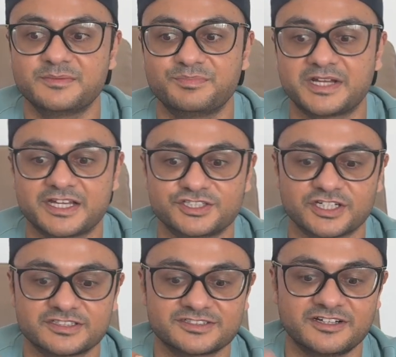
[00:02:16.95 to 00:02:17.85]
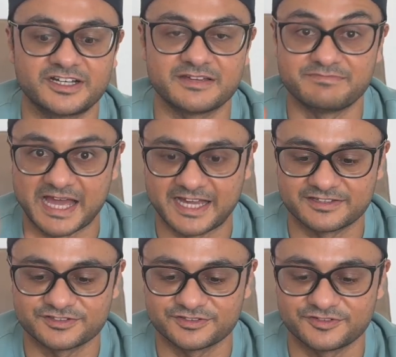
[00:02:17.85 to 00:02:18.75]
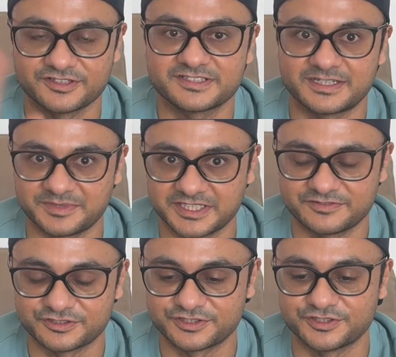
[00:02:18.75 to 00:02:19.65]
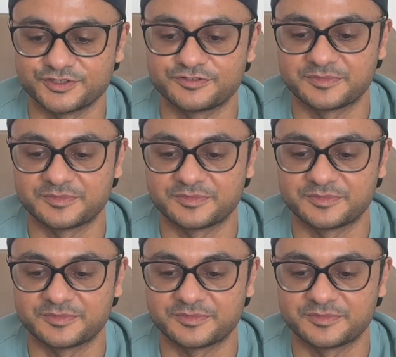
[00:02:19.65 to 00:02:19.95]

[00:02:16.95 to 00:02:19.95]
But I just got a bag insert for this that I'm gonna give her too from